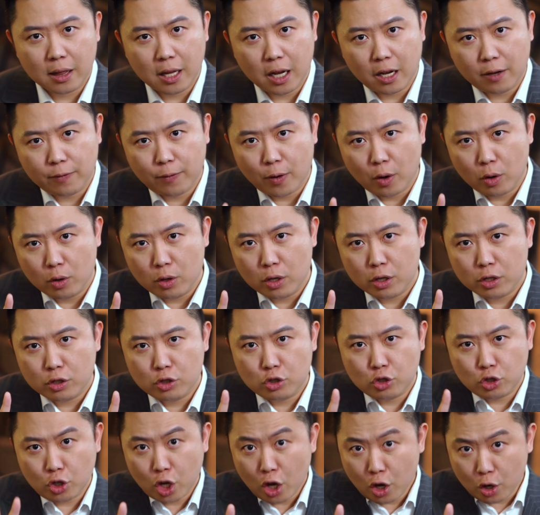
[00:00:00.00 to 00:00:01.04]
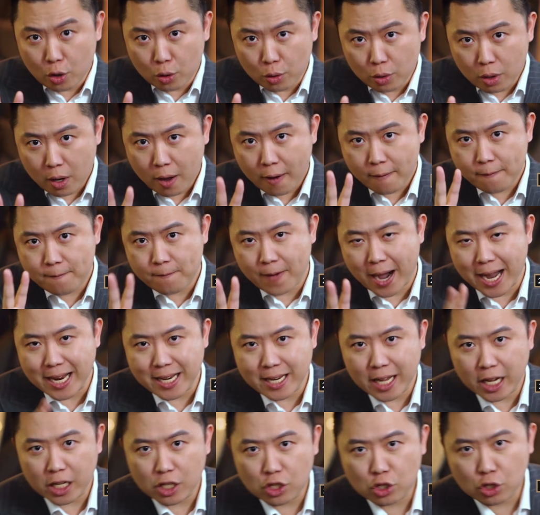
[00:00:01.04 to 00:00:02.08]
Level 2,
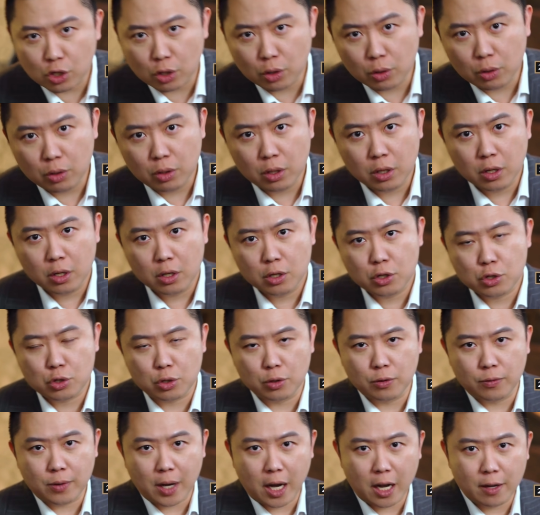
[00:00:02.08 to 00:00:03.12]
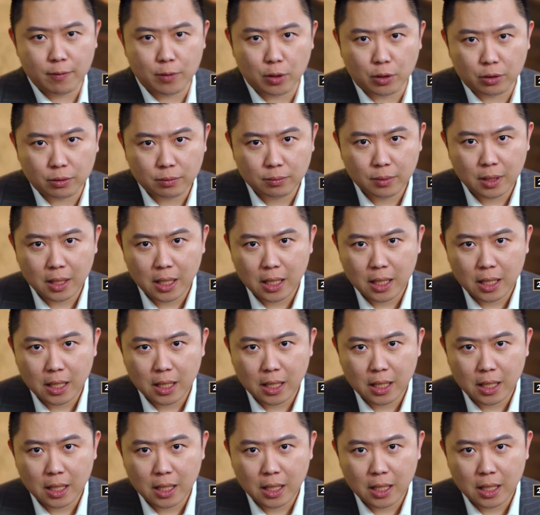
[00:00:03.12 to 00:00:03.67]
financial survival.